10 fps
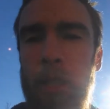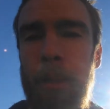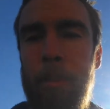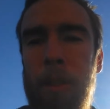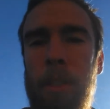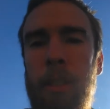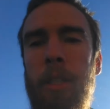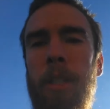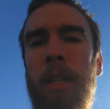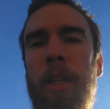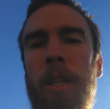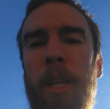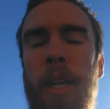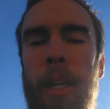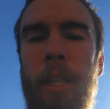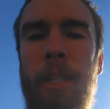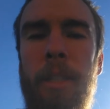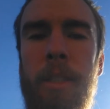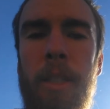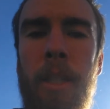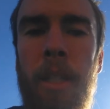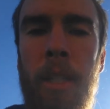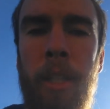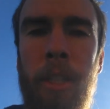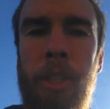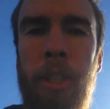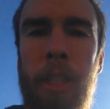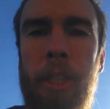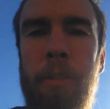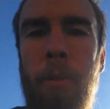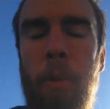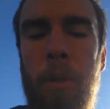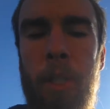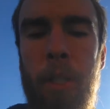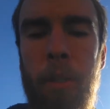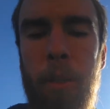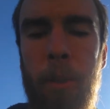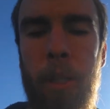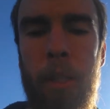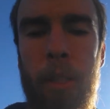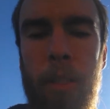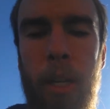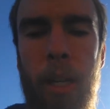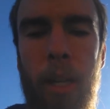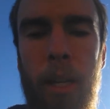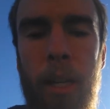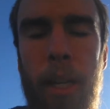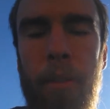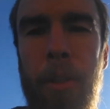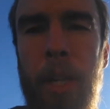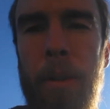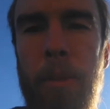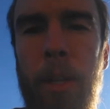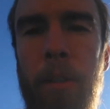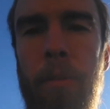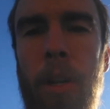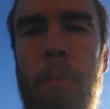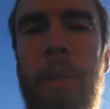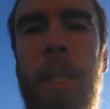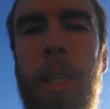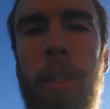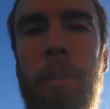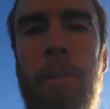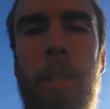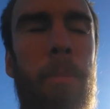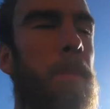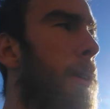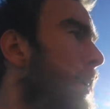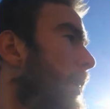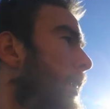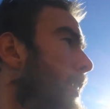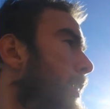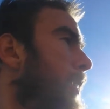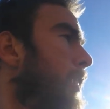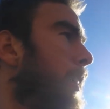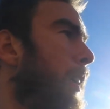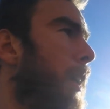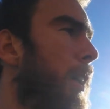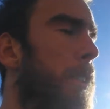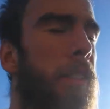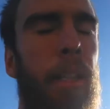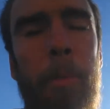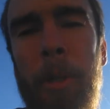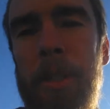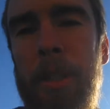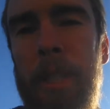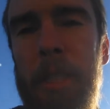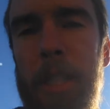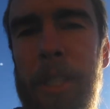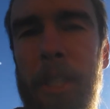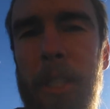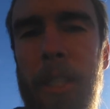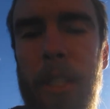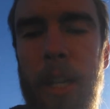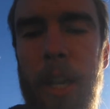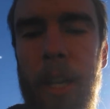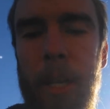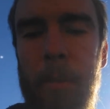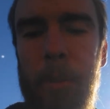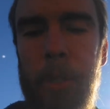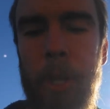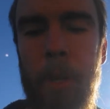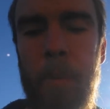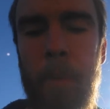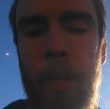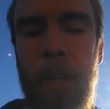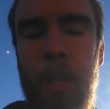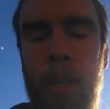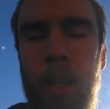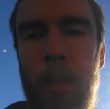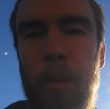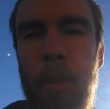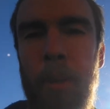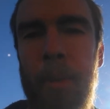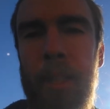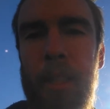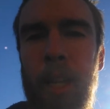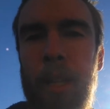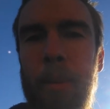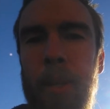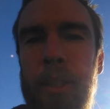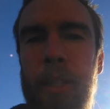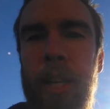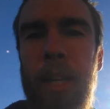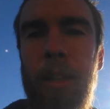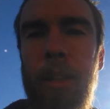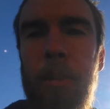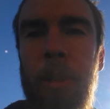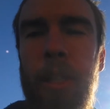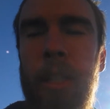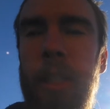tips and tricks for dealing with uh, and recovering from and healing from uh, depersonalization. Um, so what I'm going to talk about today a little bit